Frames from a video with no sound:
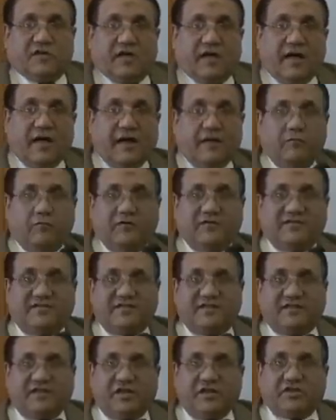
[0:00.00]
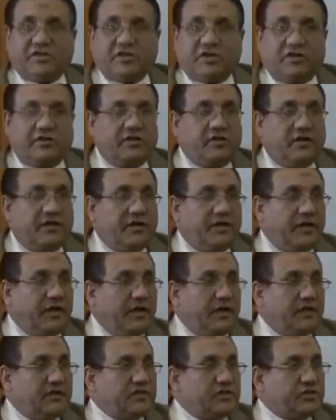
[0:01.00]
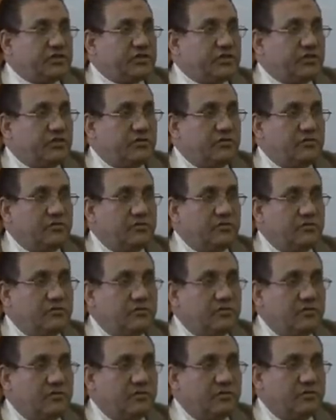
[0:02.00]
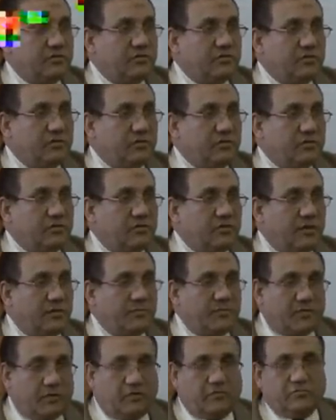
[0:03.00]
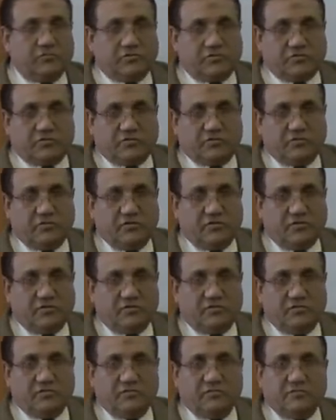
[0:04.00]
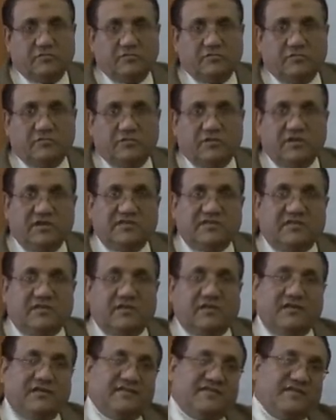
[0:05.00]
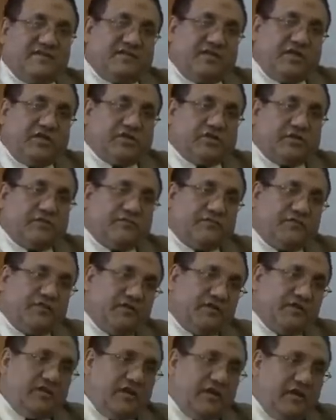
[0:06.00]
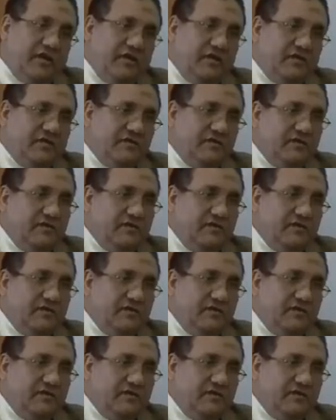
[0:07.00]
How is the teacher in each approach? Is the teacher friendly,